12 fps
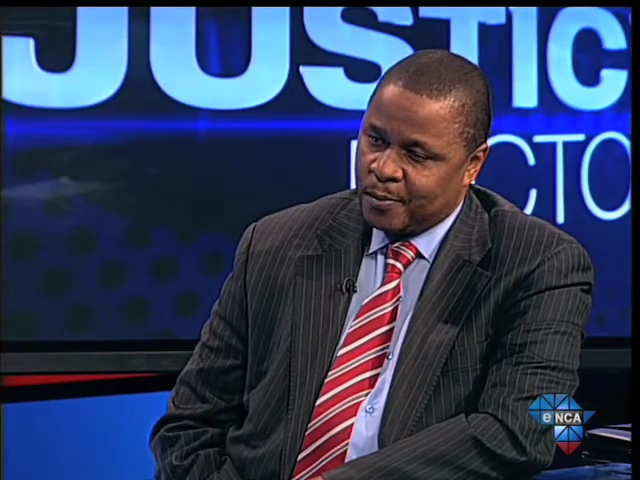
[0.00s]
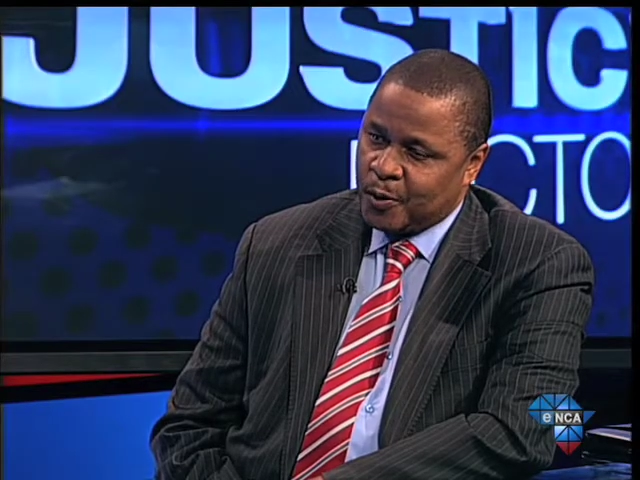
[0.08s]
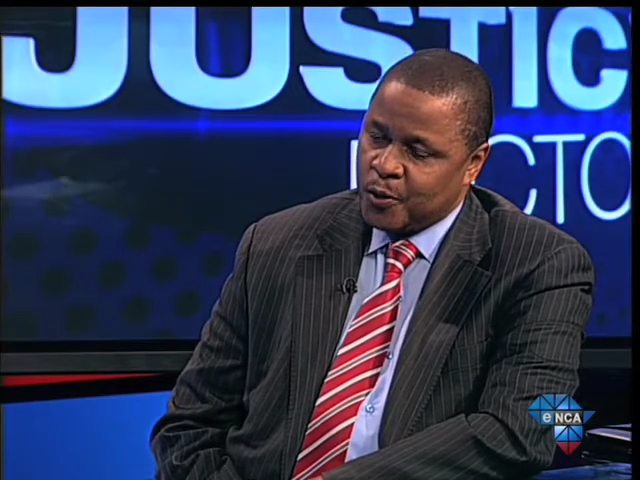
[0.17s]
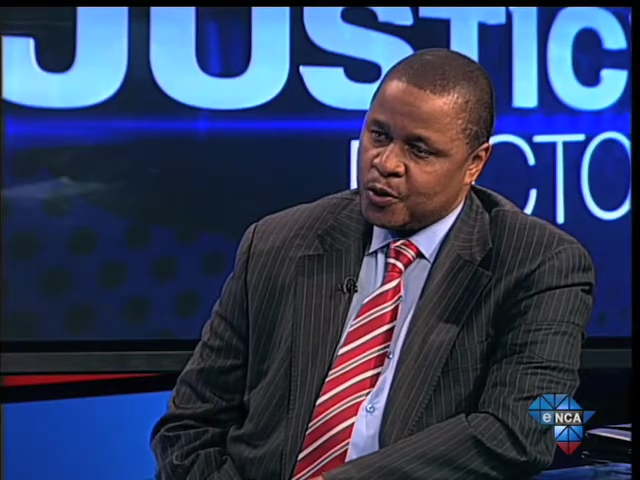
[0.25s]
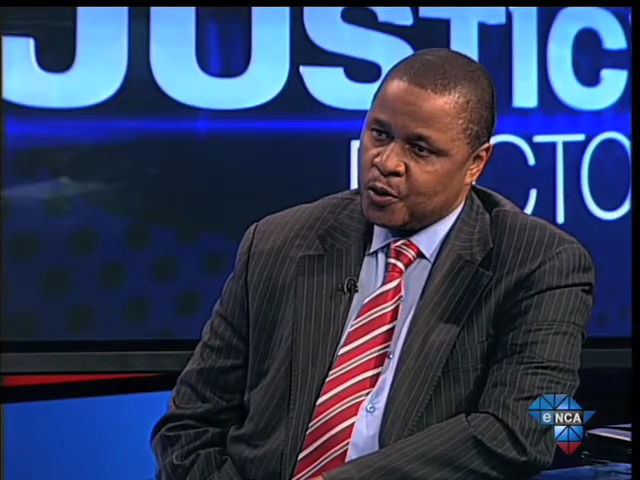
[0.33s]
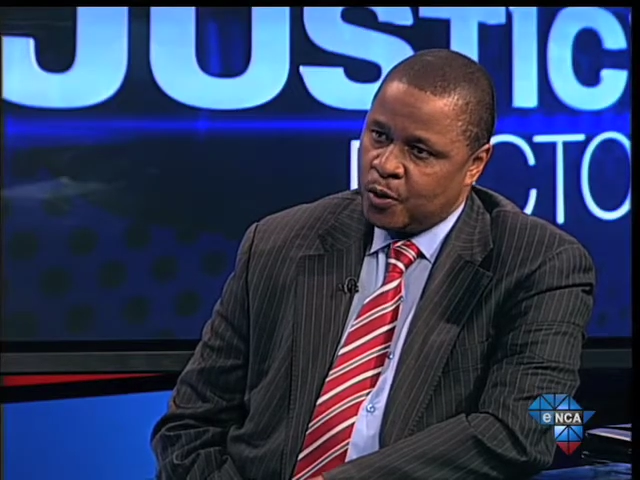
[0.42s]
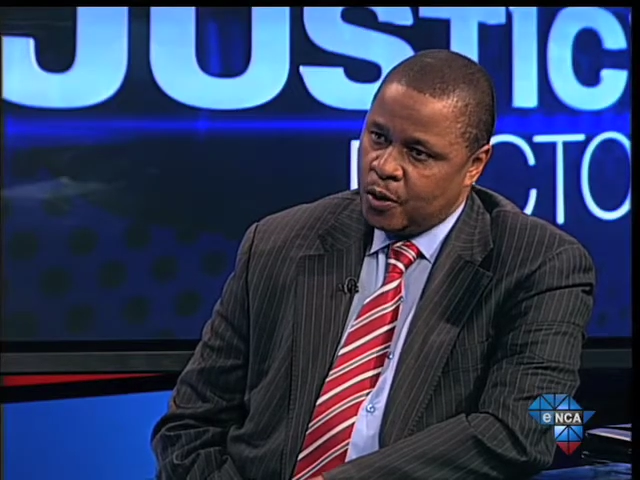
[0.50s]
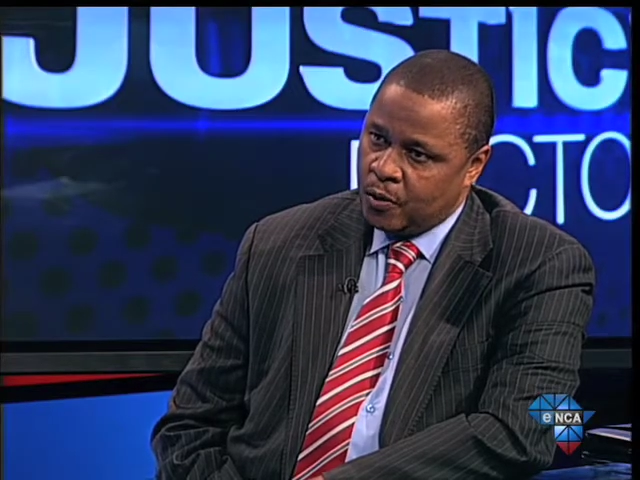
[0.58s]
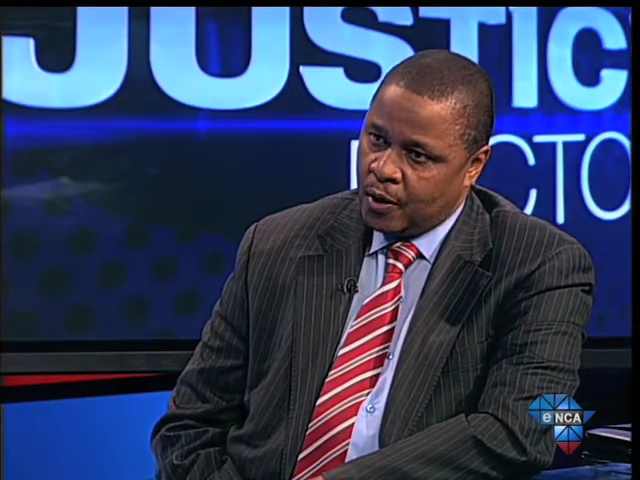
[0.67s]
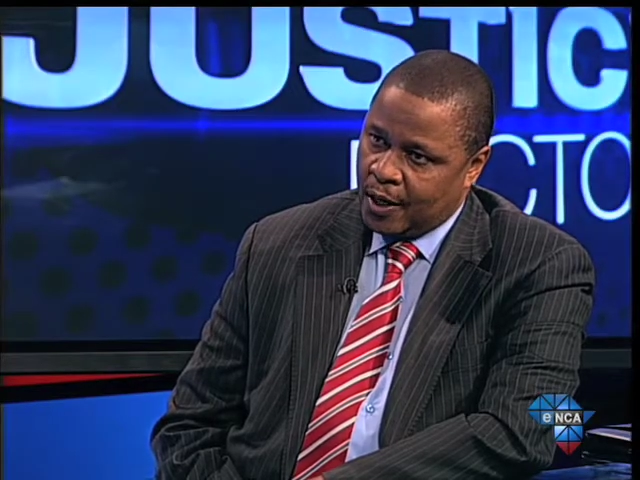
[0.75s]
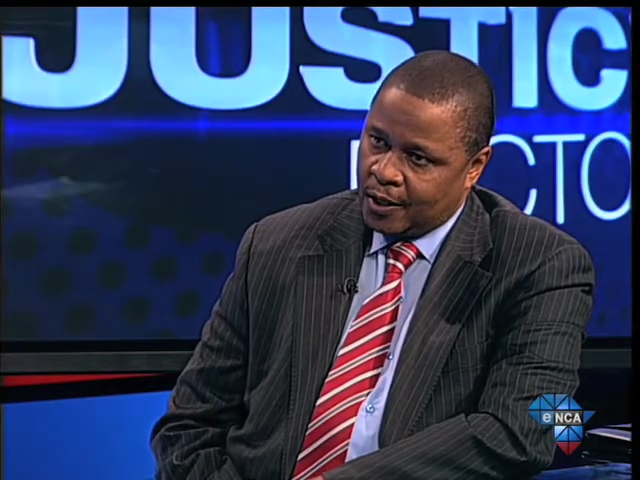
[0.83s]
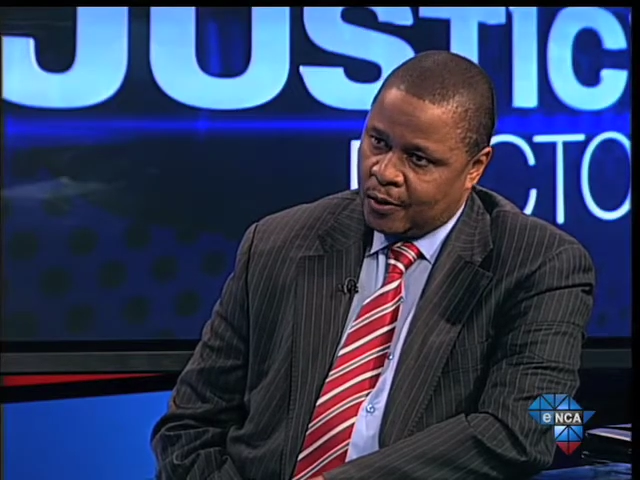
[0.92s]
because we're
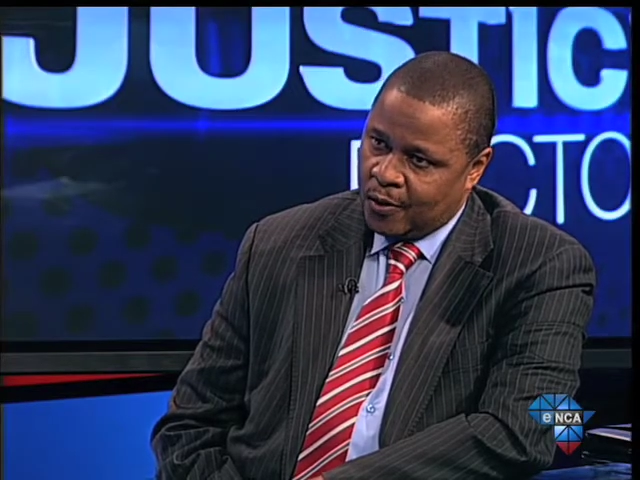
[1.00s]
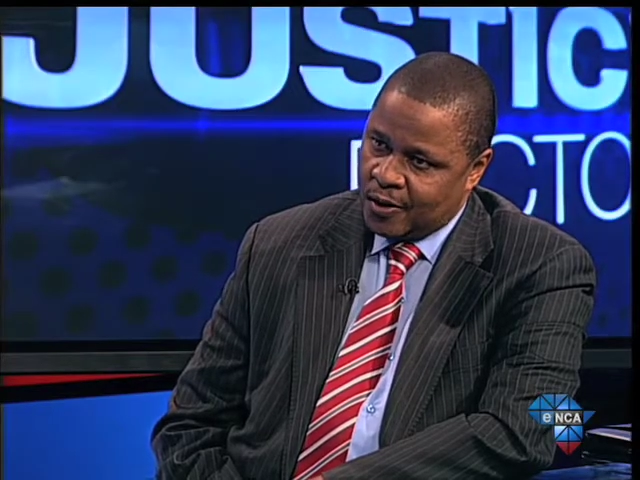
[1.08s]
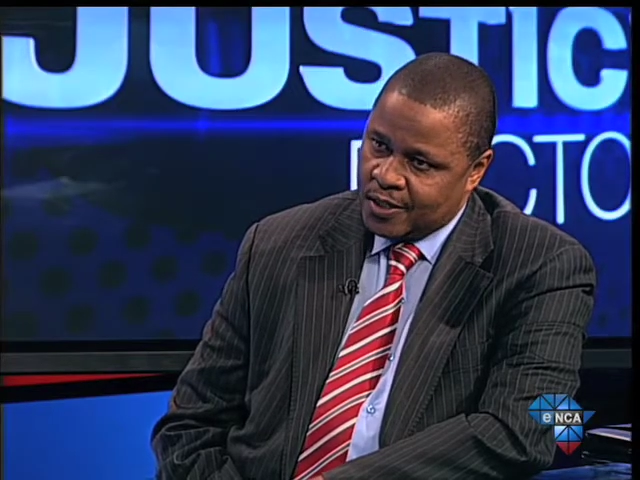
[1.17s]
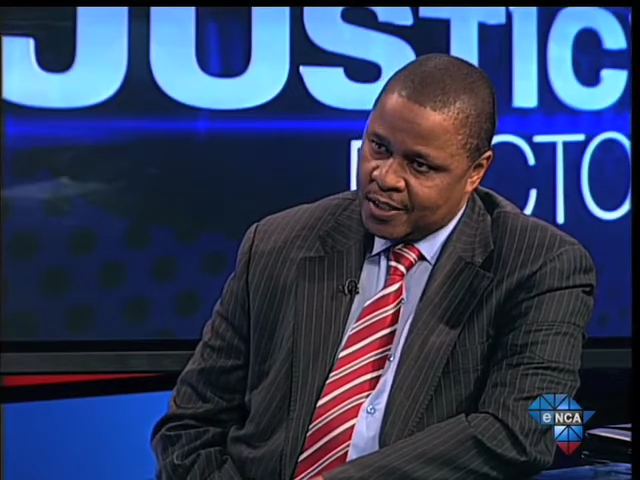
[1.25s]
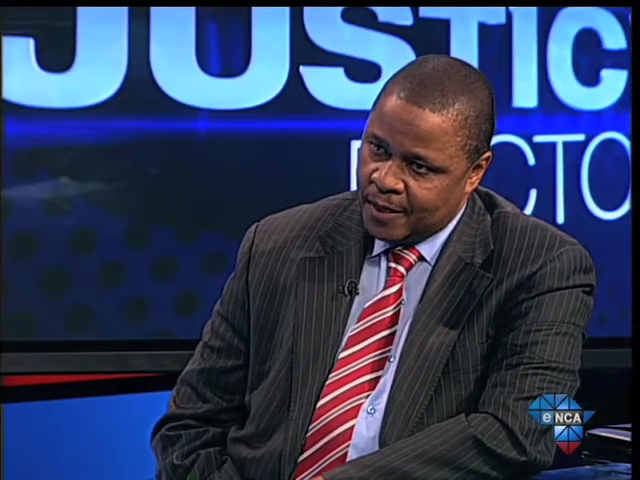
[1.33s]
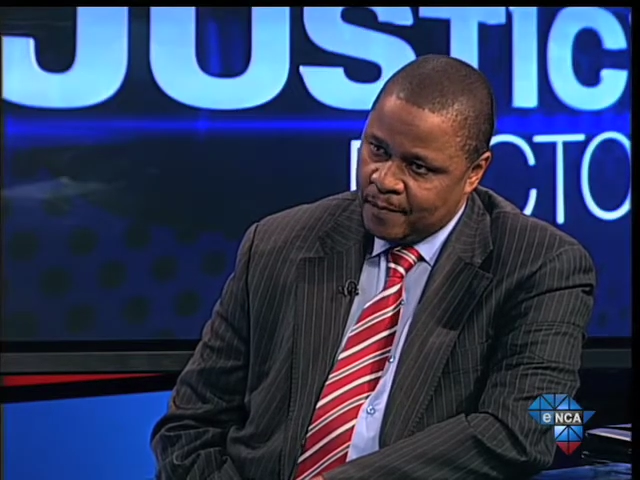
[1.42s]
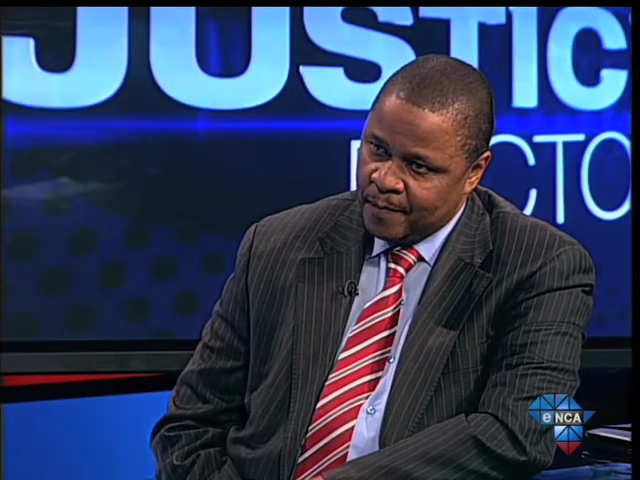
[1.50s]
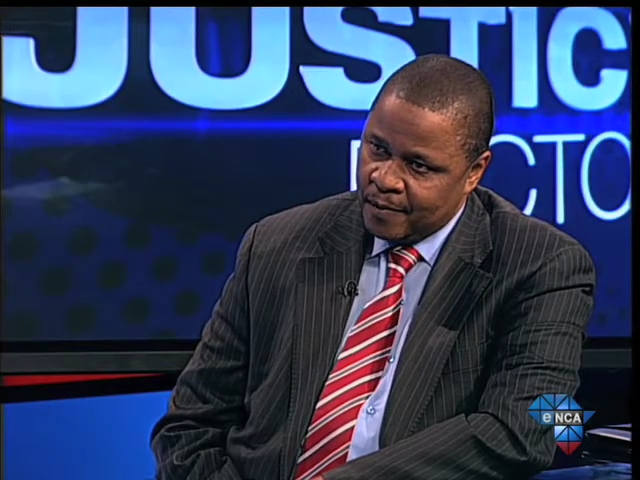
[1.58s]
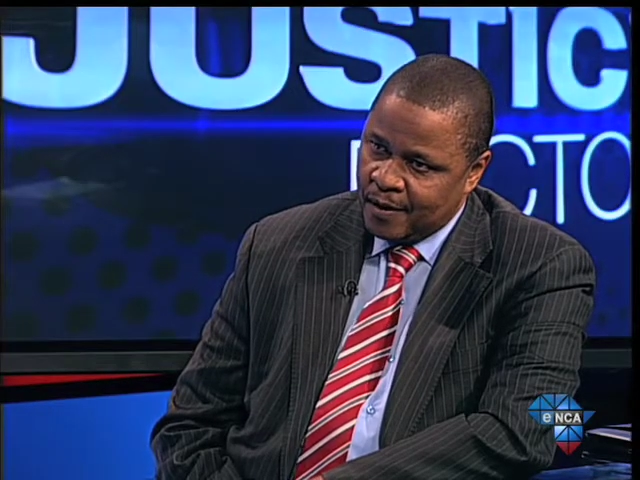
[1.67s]
looking at long term.